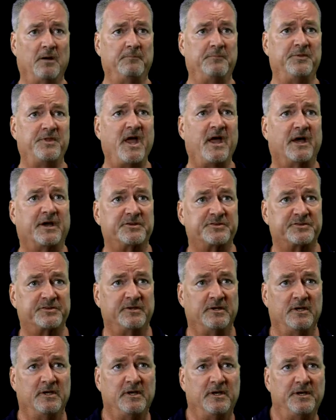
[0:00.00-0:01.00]

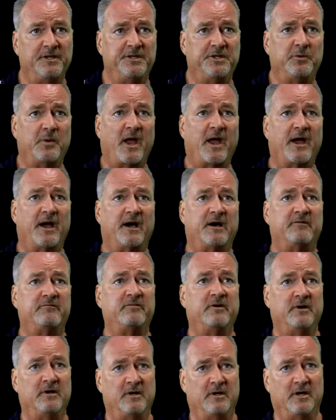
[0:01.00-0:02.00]
Next, you
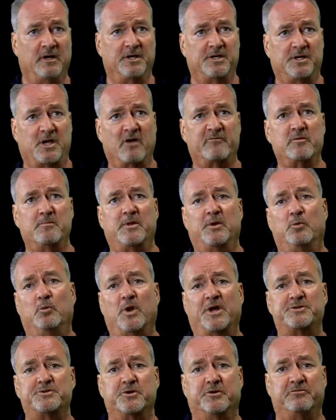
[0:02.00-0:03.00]
have government
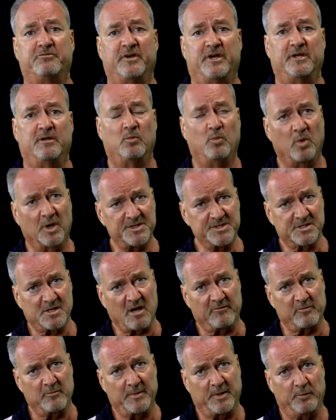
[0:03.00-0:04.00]
retrofit. What's
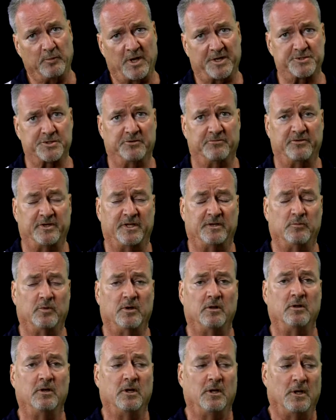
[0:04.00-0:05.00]
government retrofit?
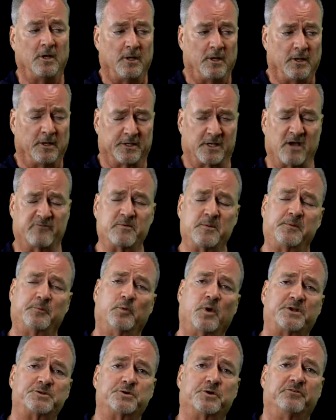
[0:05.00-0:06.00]
Well, government
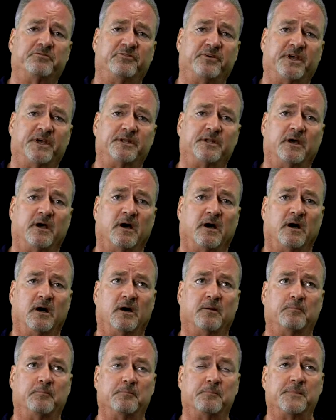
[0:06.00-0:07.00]
retrofit
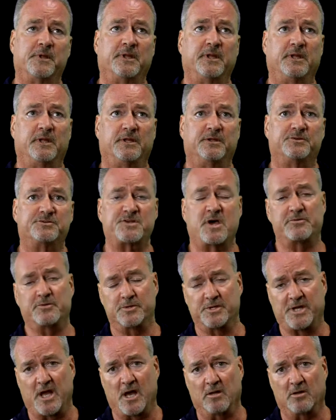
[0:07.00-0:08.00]
in
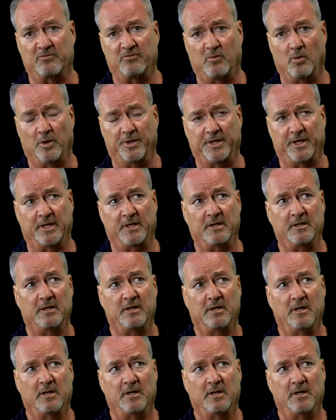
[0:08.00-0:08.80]
Southern California,